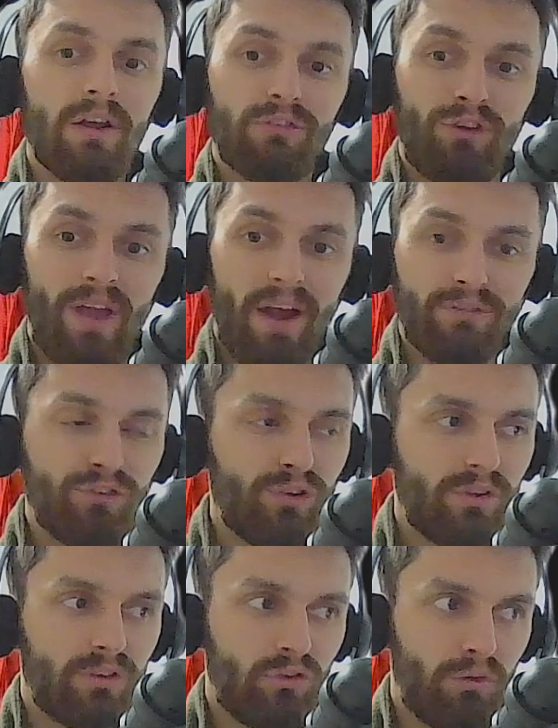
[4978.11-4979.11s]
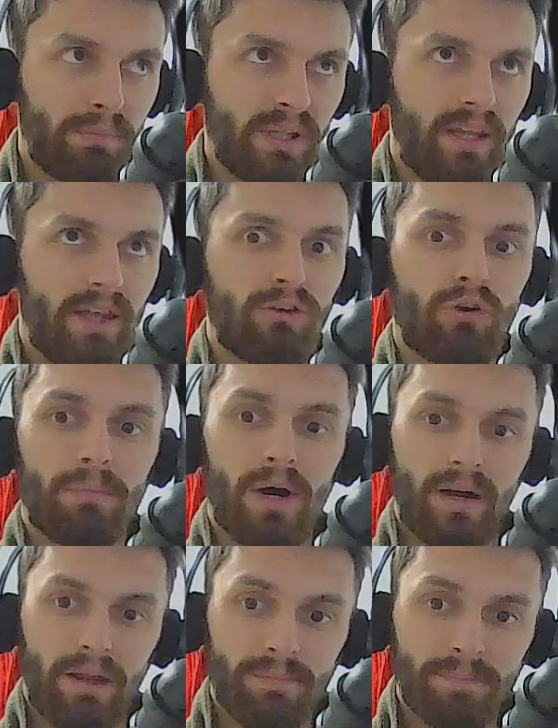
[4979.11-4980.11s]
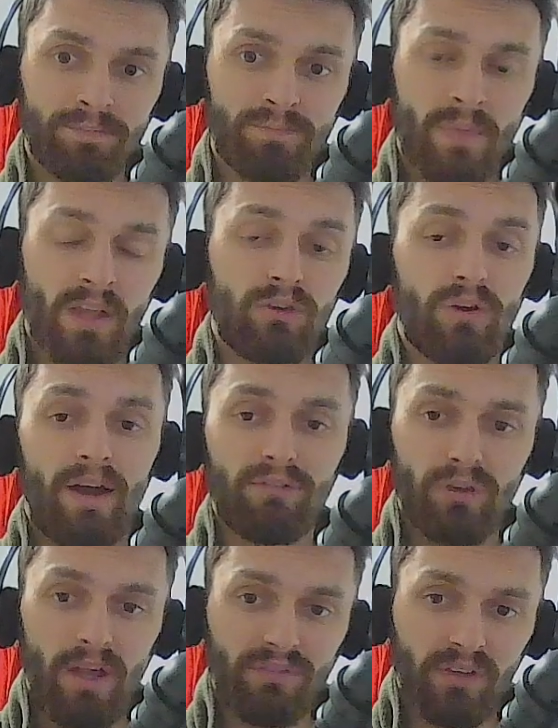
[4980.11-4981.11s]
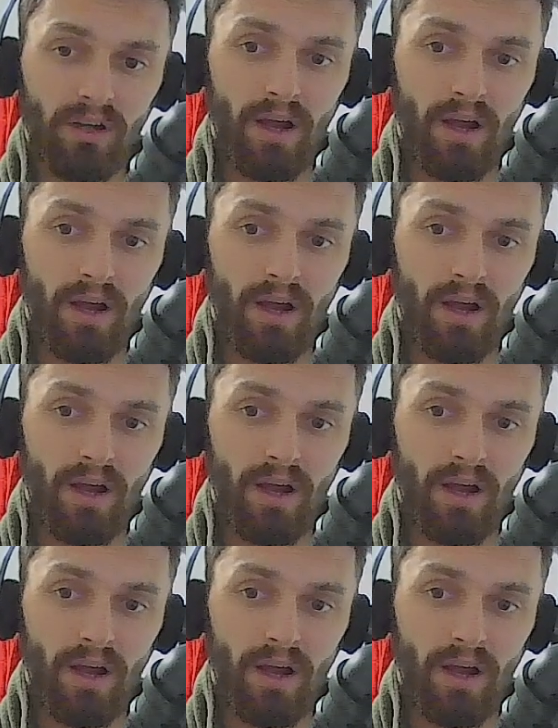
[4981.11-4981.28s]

So you have to duplicate your body. You have to have a